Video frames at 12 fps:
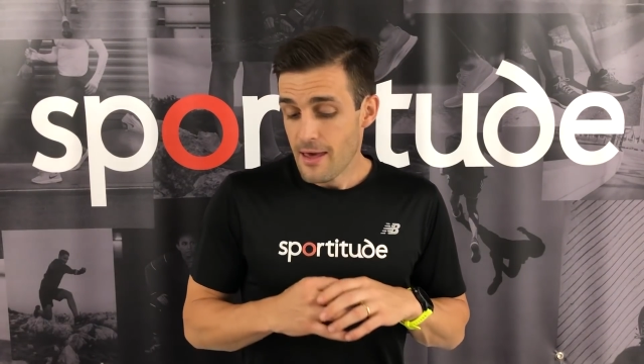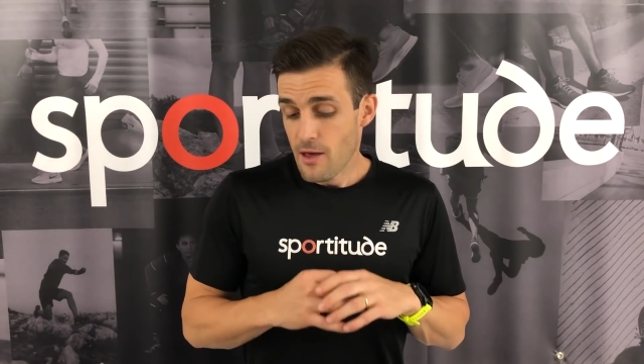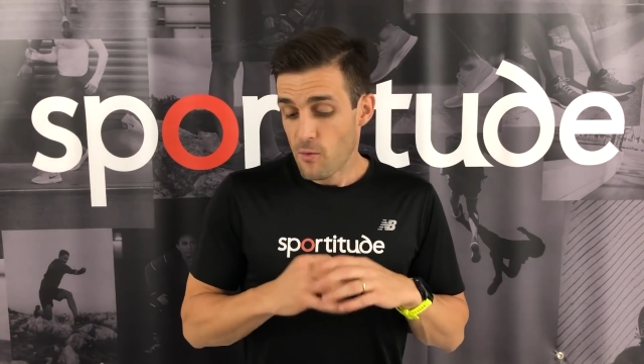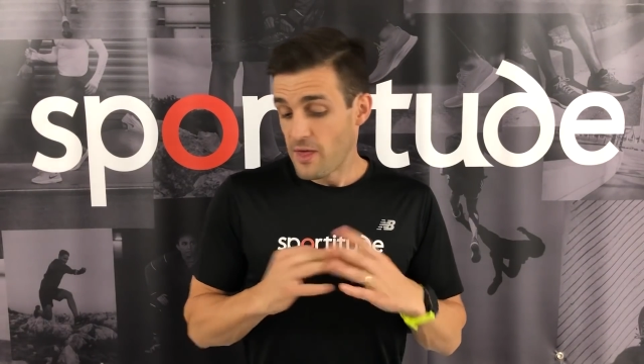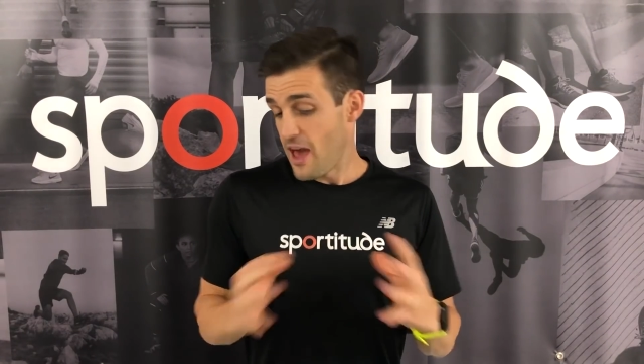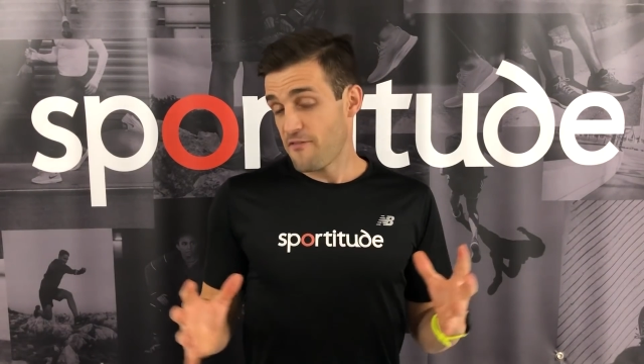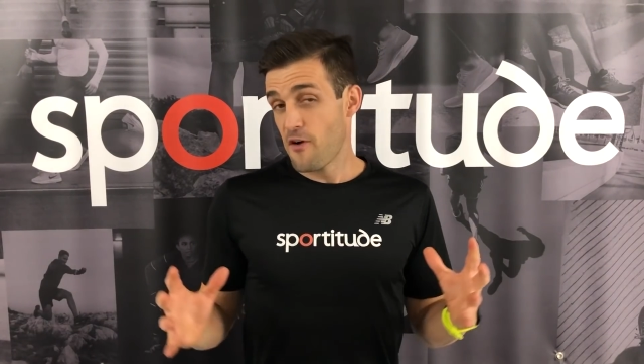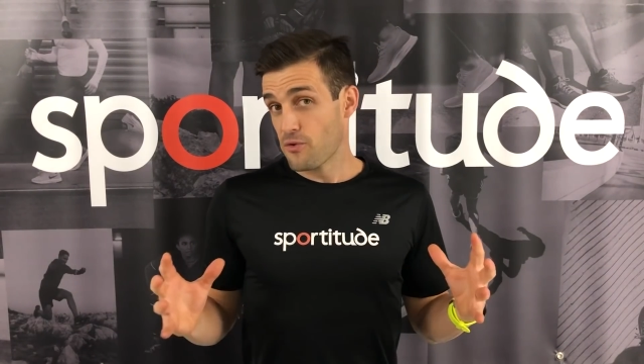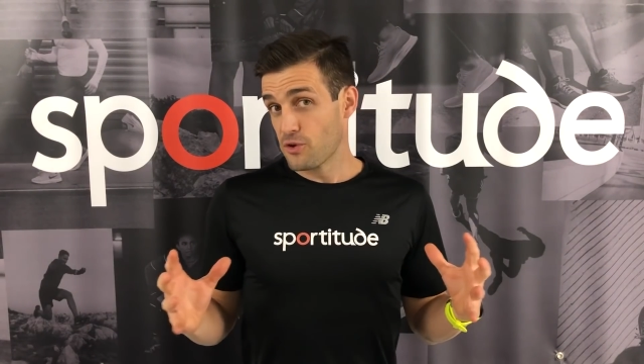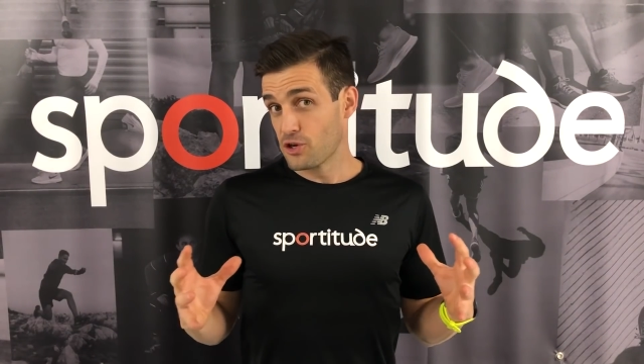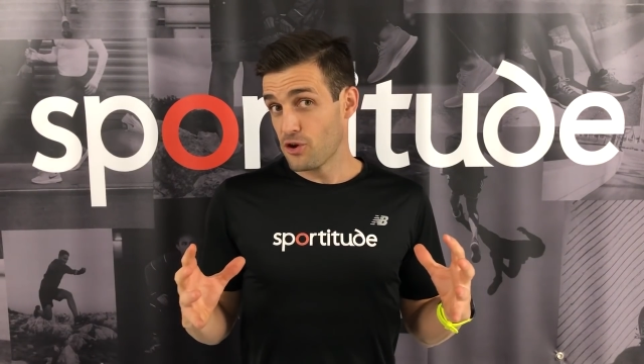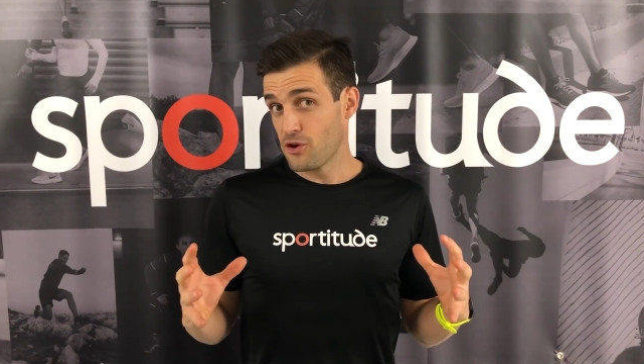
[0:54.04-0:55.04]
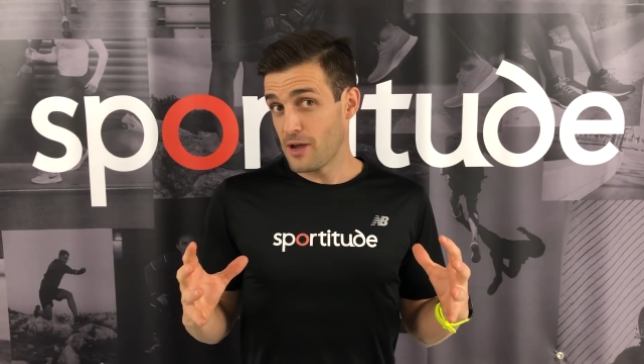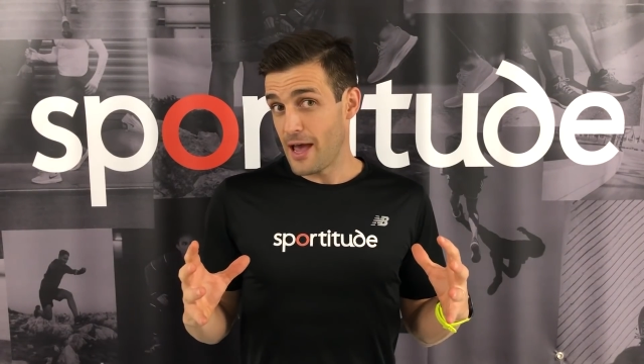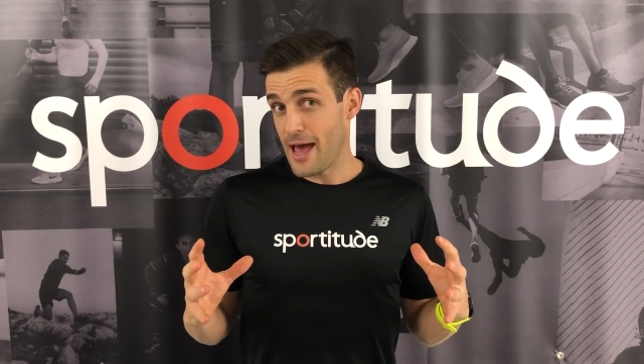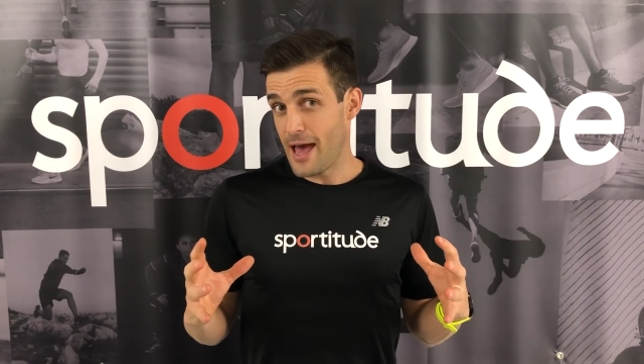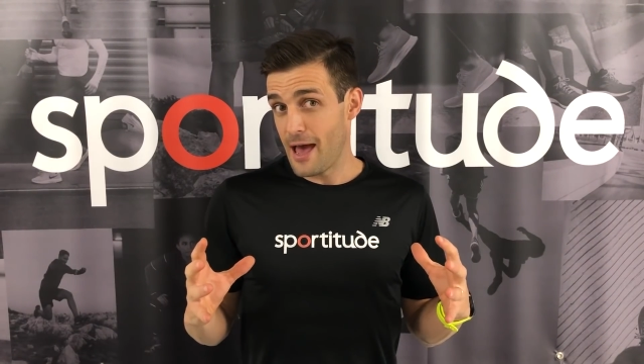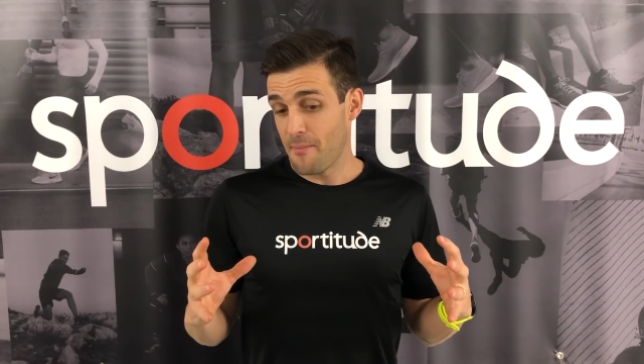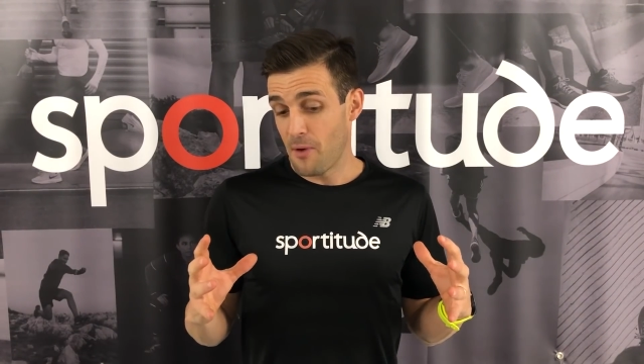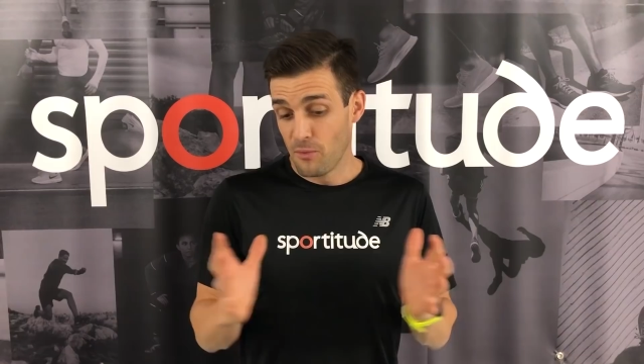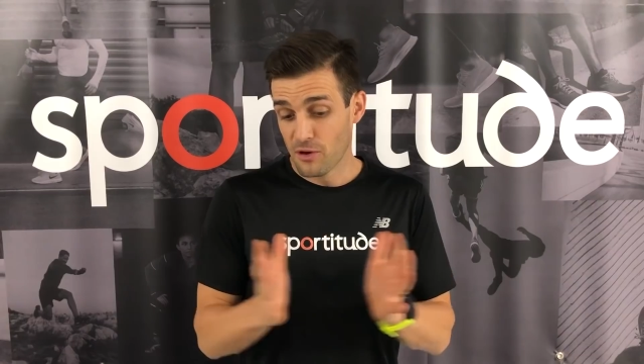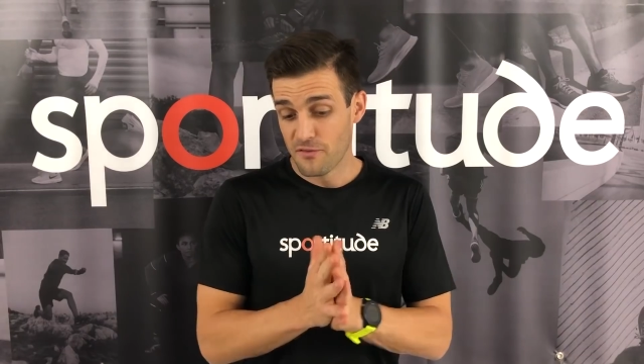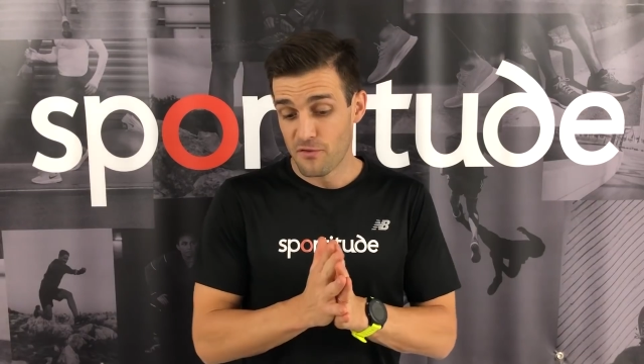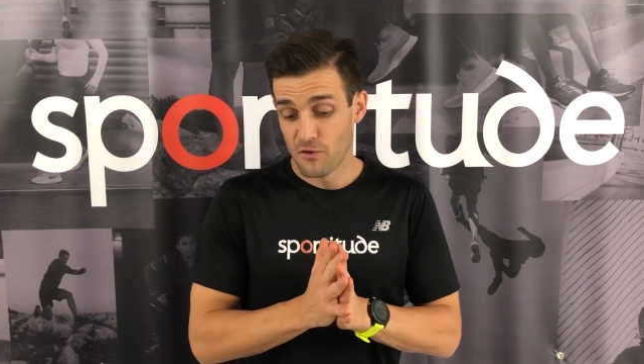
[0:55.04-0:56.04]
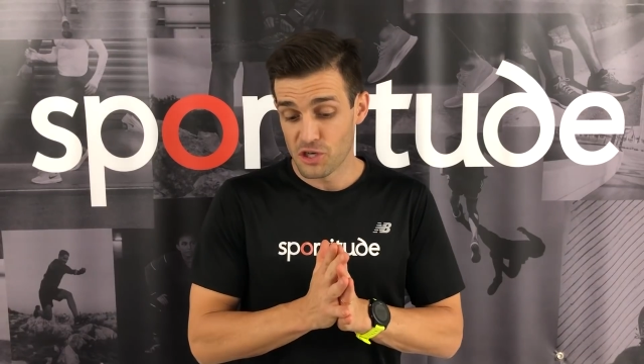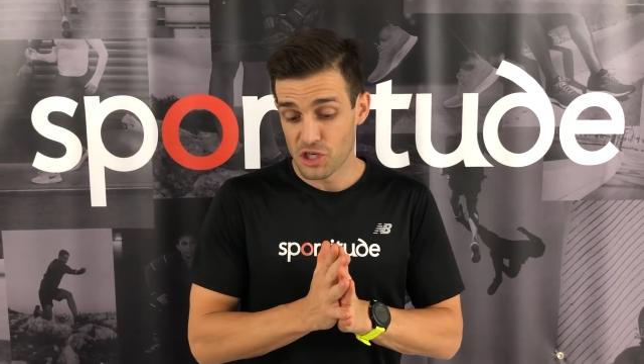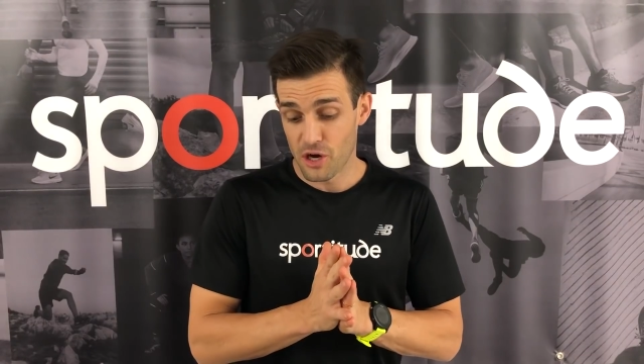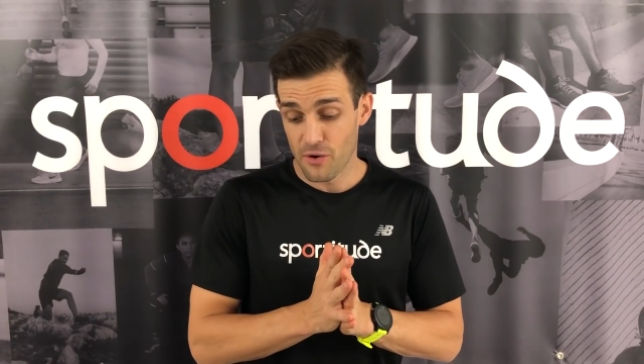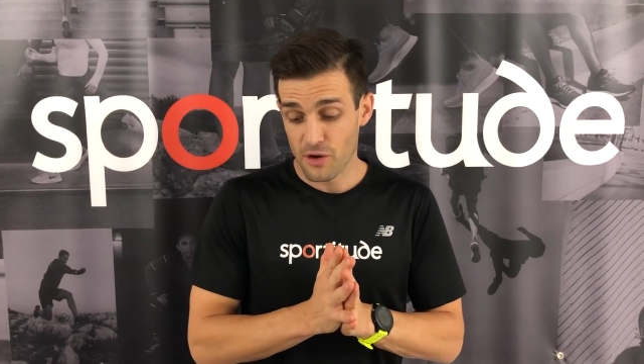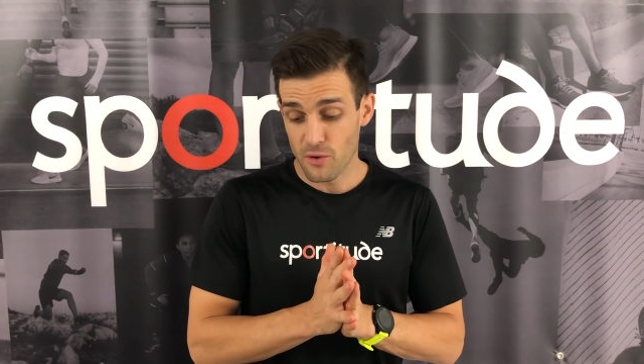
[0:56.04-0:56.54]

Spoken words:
without further ado, I'm looking forward to showing